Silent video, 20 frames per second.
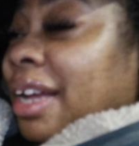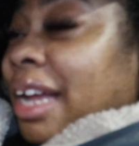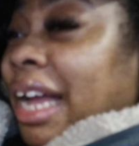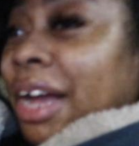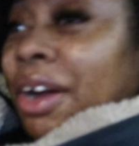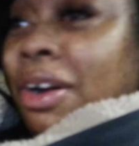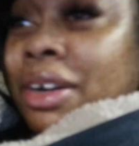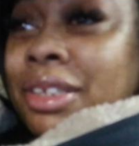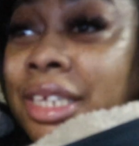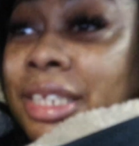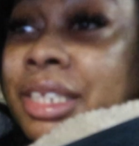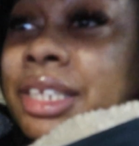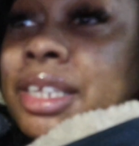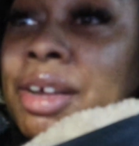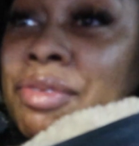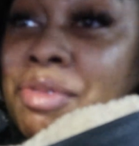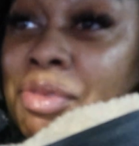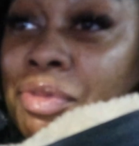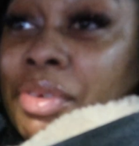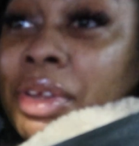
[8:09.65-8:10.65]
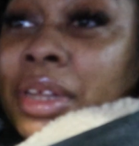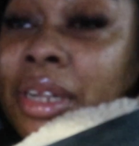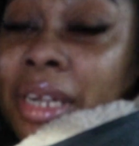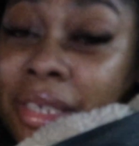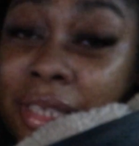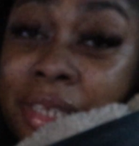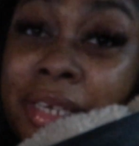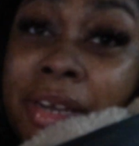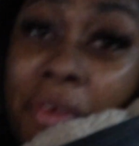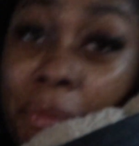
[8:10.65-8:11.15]
Oh, that's another thing.
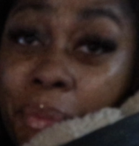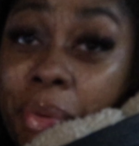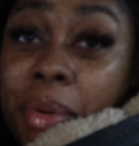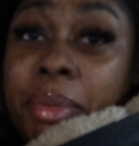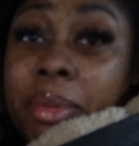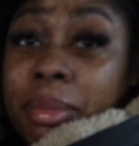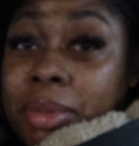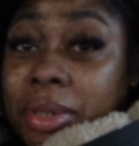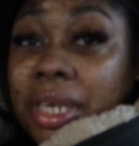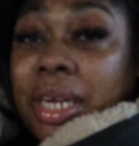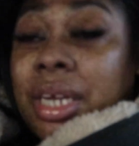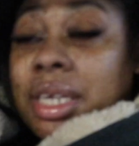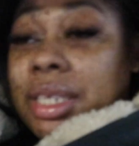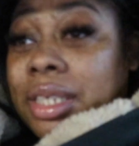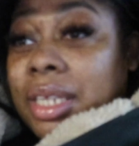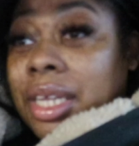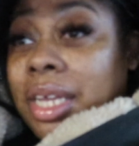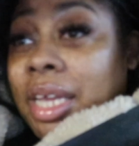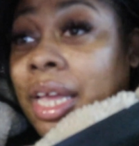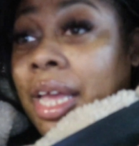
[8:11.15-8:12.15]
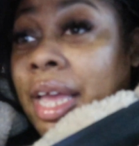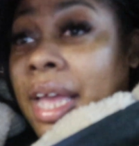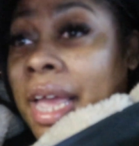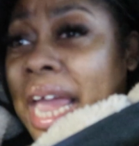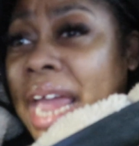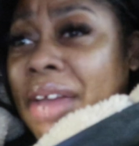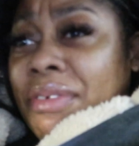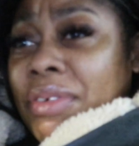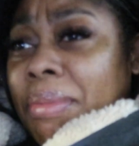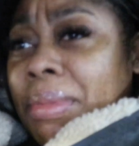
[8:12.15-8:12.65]
That's another problem she has.
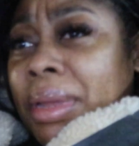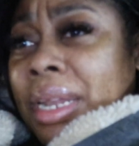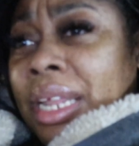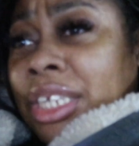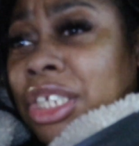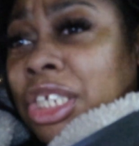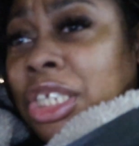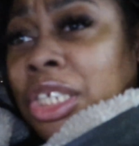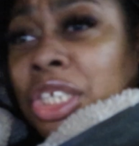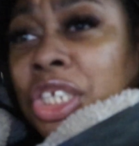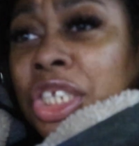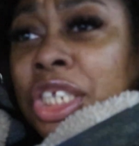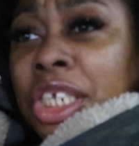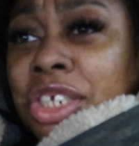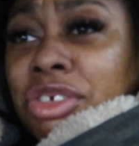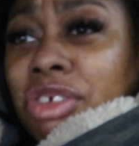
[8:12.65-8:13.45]
Every minute she